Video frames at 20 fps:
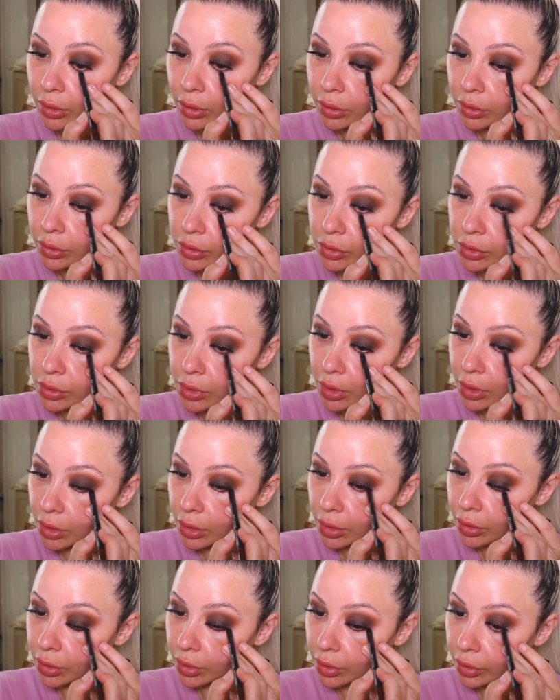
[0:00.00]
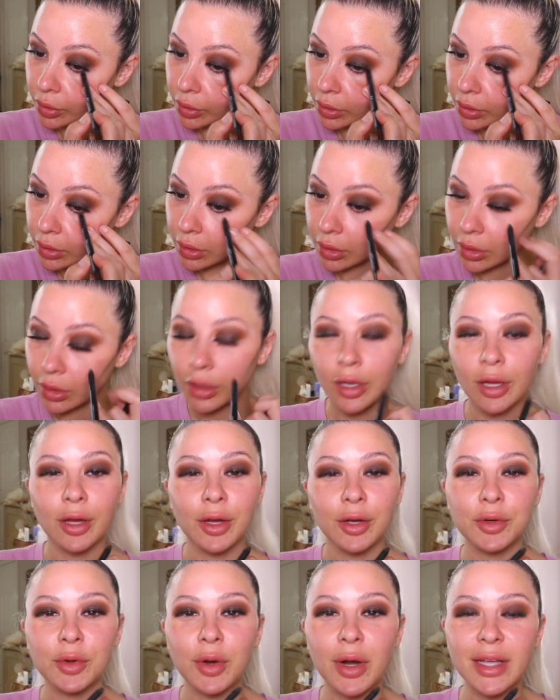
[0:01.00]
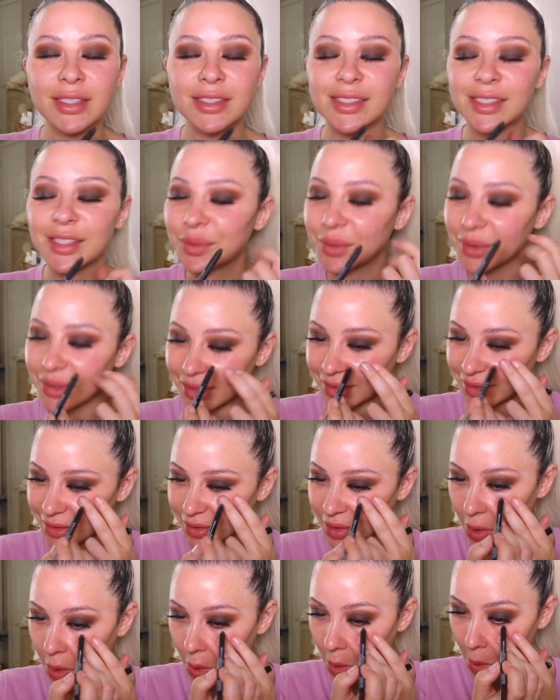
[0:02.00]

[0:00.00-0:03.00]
you can just kind of go crazy with the